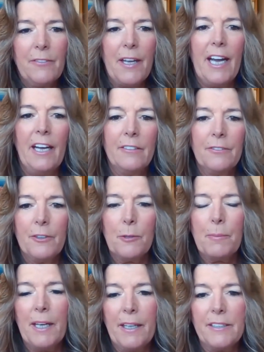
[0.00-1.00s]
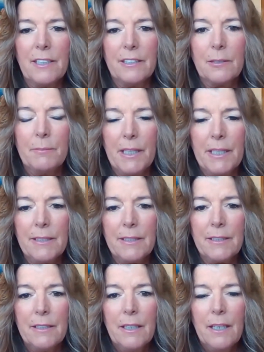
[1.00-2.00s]
I've had for the past six
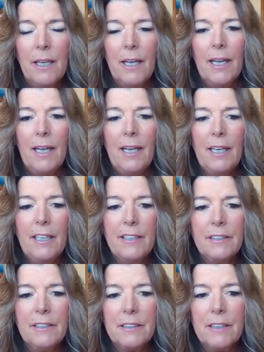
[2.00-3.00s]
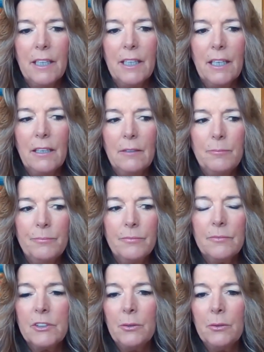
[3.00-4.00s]
months and um,
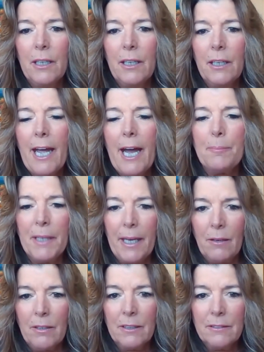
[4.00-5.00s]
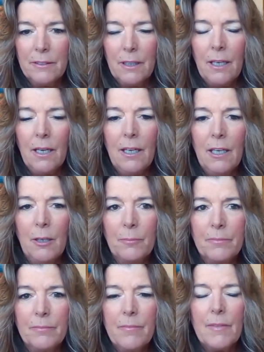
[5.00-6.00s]
do a, a, happy hour
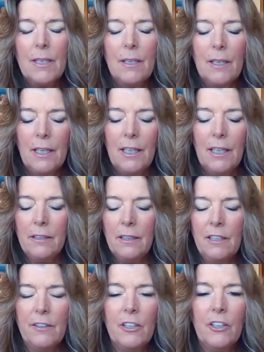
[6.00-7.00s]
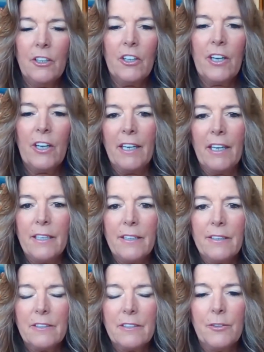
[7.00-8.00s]
um, in in their
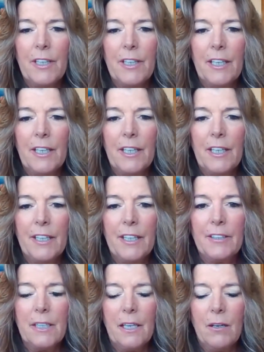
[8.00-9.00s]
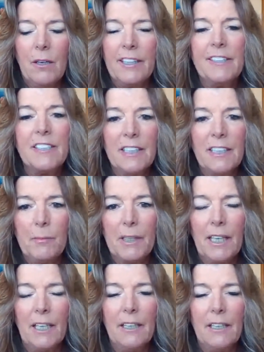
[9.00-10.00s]
area so that uh, I can see them
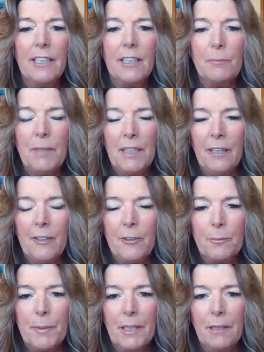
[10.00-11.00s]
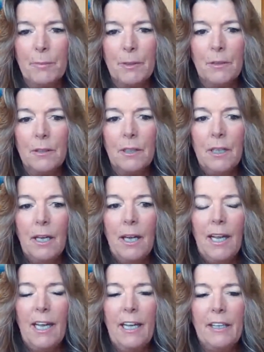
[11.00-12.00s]
again. They can meet other people,
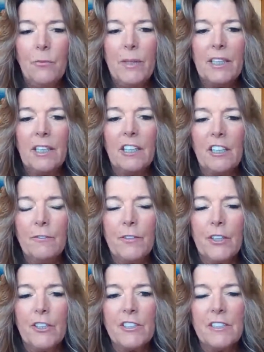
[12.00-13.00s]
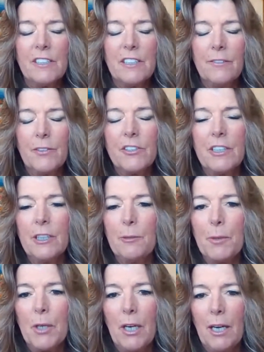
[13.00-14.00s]
and we can converse and see if there's
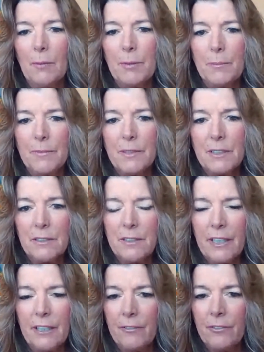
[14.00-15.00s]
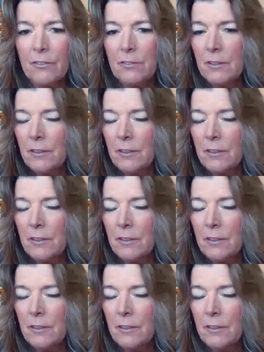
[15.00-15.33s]
any problems that have